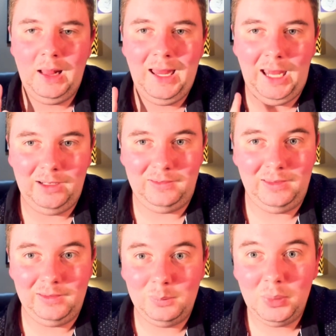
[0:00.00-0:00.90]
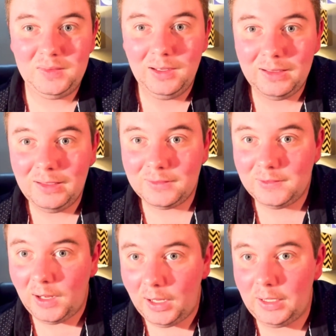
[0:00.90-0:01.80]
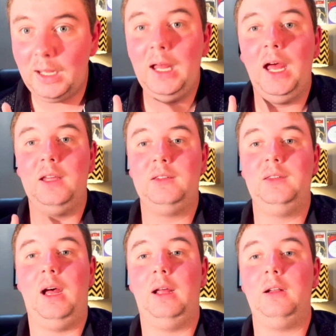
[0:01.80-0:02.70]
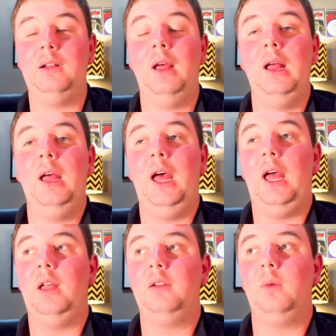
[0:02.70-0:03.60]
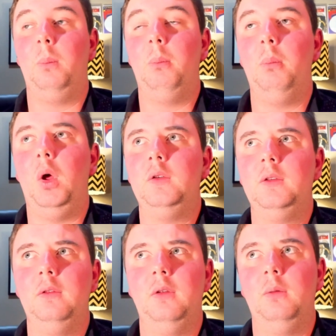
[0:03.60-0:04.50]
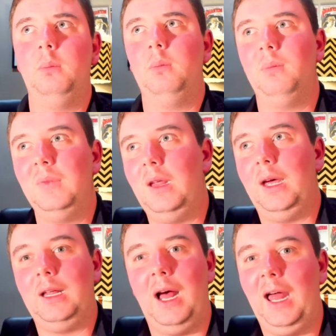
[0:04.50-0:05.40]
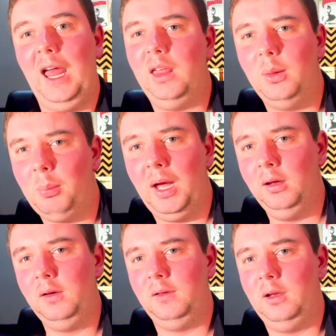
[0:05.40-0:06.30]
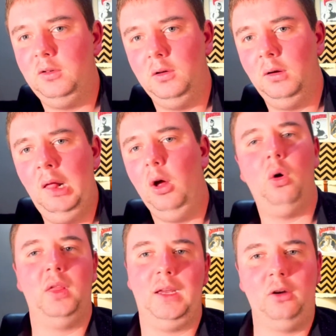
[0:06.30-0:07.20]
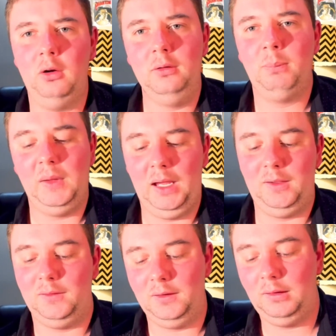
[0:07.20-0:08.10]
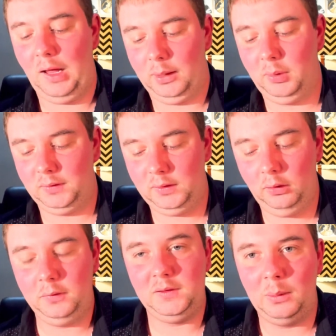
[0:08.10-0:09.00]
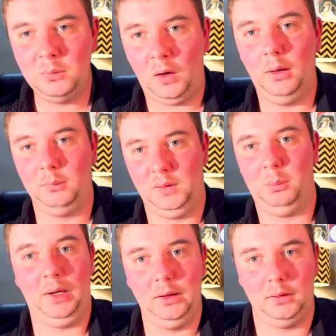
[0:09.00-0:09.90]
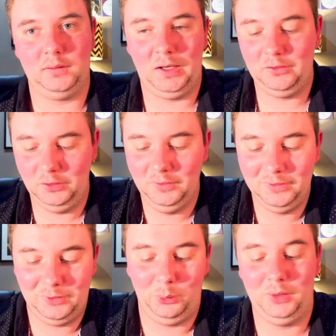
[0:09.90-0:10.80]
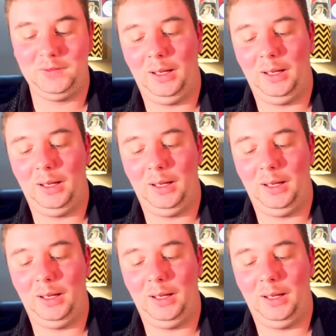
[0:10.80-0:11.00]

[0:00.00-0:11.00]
and this particular saga has started, and most of them are either paying attention or they're not. And like myself, sometimes I'm paying attention to what's